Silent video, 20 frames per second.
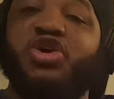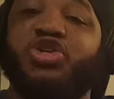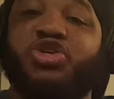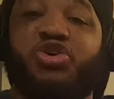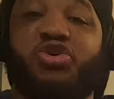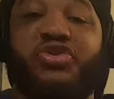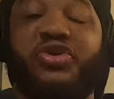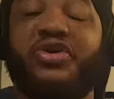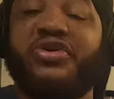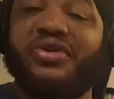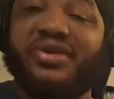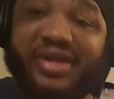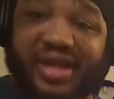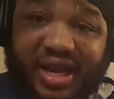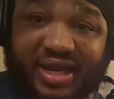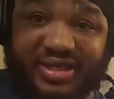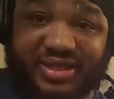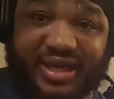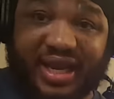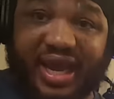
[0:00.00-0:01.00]
So their
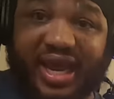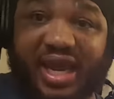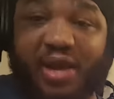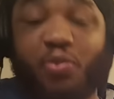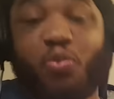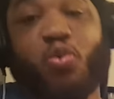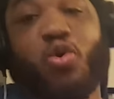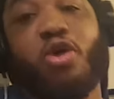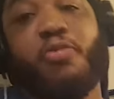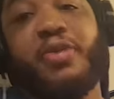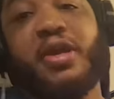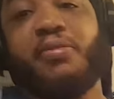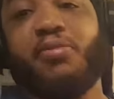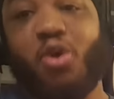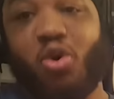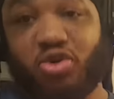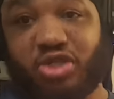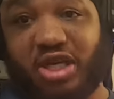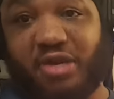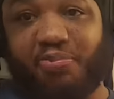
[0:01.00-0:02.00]
next game will be
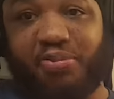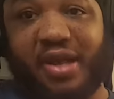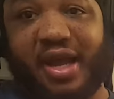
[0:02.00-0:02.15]
multi